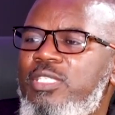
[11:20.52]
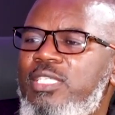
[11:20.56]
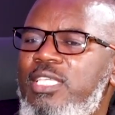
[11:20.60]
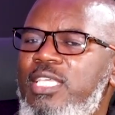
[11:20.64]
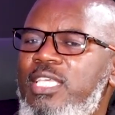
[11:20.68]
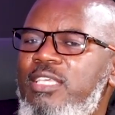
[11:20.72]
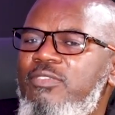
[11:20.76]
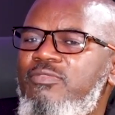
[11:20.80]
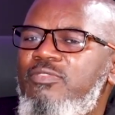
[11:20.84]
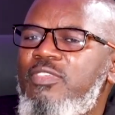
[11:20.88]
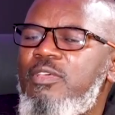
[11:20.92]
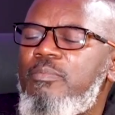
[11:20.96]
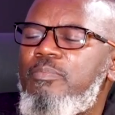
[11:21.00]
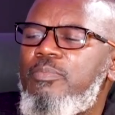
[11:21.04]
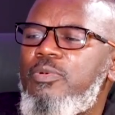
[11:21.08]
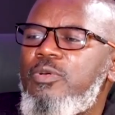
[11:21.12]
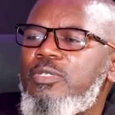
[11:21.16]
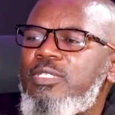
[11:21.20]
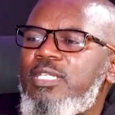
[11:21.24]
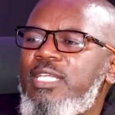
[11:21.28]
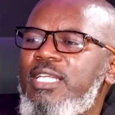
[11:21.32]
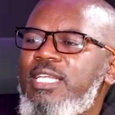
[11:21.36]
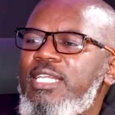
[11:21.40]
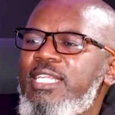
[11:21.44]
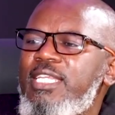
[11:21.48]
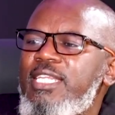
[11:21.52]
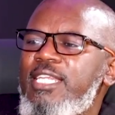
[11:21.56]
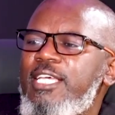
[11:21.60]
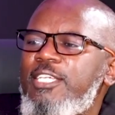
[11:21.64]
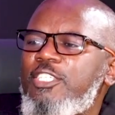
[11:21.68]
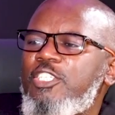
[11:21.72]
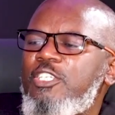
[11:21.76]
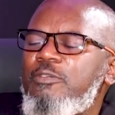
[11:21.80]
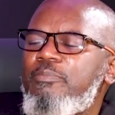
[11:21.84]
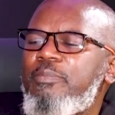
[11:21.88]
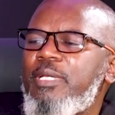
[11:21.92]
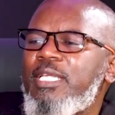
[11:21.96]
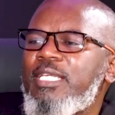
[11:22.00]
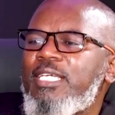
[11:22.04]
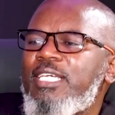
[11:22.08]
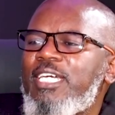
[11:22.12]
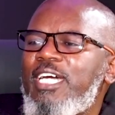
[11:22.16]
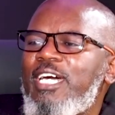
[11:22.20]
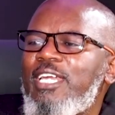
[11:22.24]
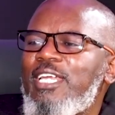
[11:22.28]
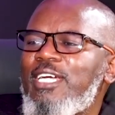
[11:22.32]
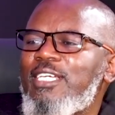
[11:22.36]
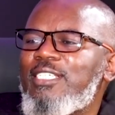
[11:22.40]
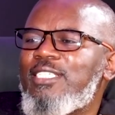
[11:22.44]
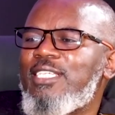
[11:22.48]
Because if they put leadership and
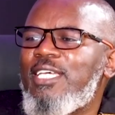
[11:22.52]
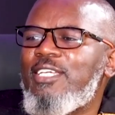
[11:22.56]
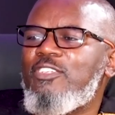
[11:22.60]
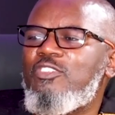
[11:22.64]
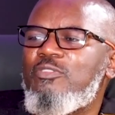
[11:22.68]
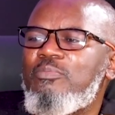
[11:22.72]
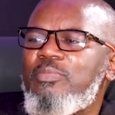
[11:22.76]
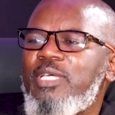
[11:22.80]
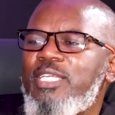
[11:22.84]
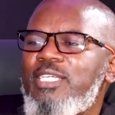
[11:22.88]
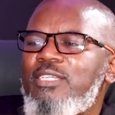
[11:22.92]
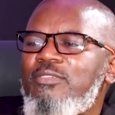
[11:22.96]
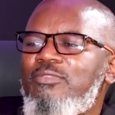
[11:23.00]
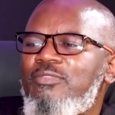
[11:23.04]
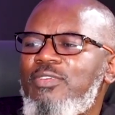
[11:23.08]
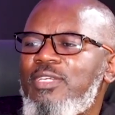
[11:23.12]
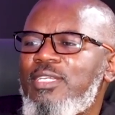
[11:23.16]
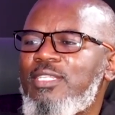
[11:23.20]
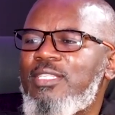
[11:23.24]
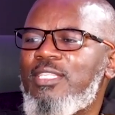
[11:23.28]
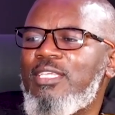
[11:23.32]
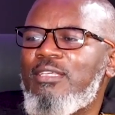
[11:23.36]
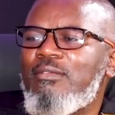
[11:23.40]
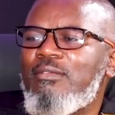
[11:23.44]
character, it would be a different thing.